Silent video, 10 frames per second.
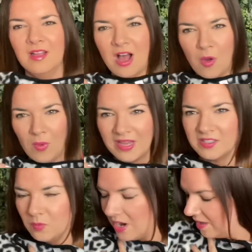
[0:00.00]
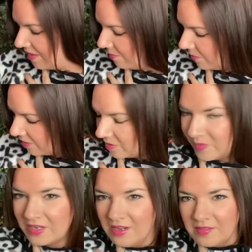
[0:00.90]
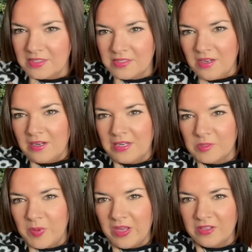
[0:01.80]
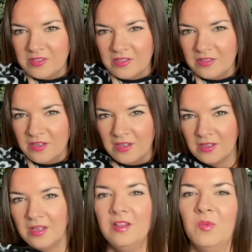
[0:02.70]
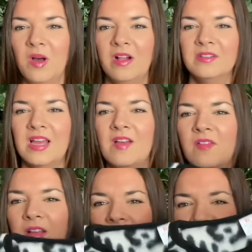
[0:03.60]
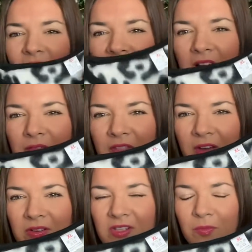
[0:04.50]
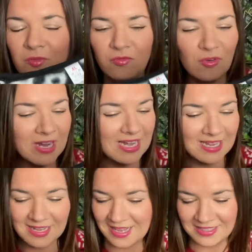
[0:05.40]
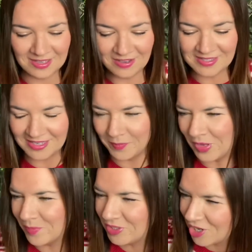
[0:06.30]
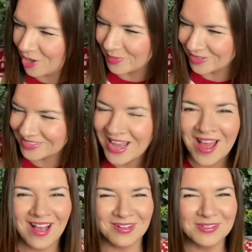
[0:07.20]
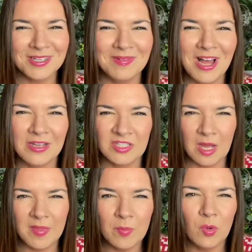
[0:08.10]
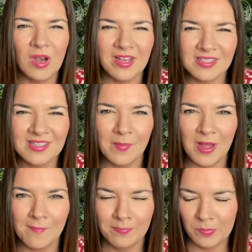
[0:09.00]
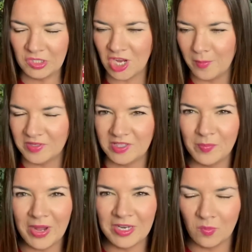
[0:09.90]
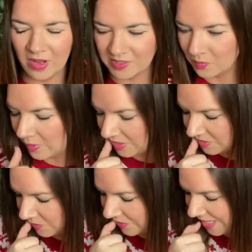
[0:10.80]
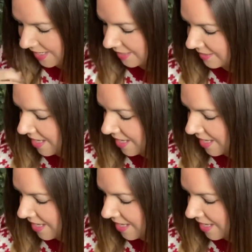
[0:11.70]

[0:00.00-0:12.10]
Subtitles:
can't wait to wear them. I'm going to be like the snuggliest person in the world ever. I love those. I was really excited. I put in pajamas. I got some last time. They're more like summer pajamas, the bunny ones. But when I saw these,